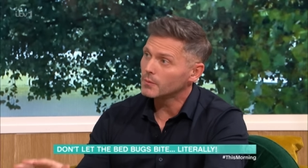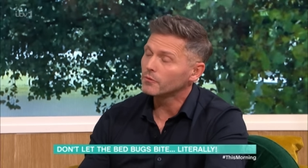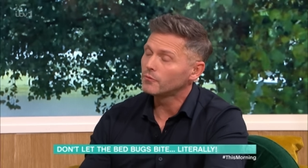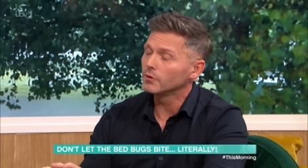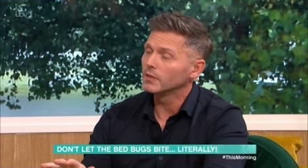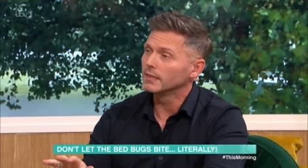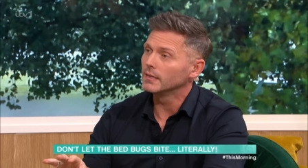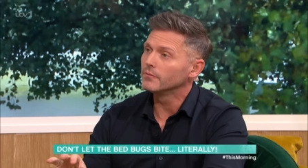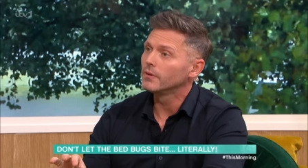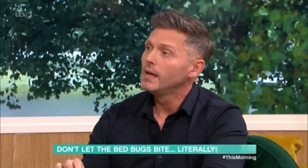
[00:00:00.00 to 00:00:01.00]
it before you
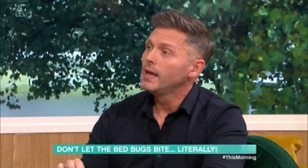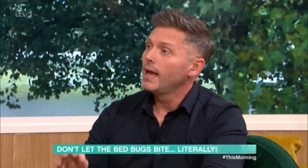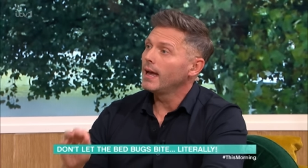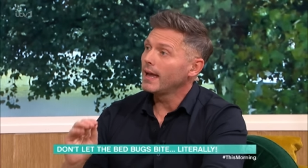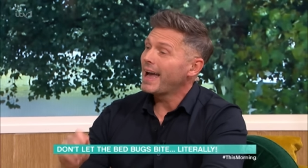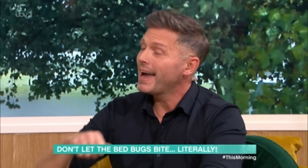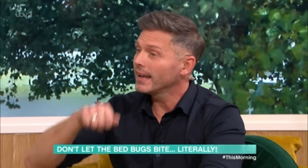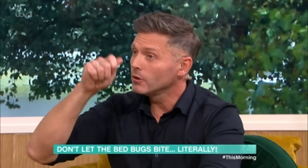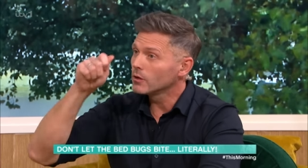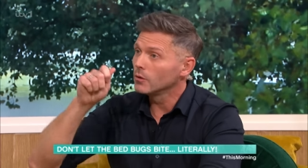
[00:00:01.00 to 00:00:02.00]
leave. Uh,
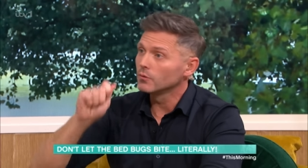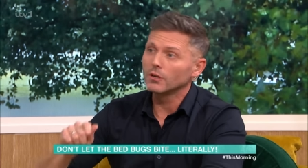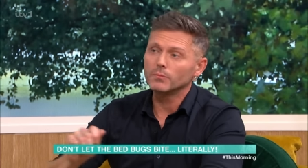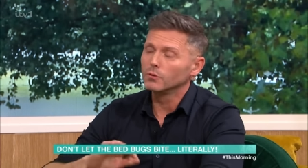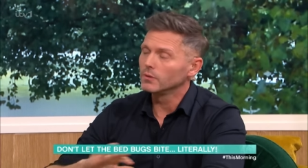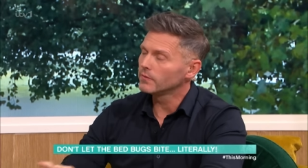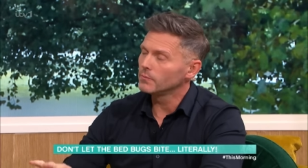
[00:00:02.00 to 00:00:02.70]
hang your clothes up. Don't leave them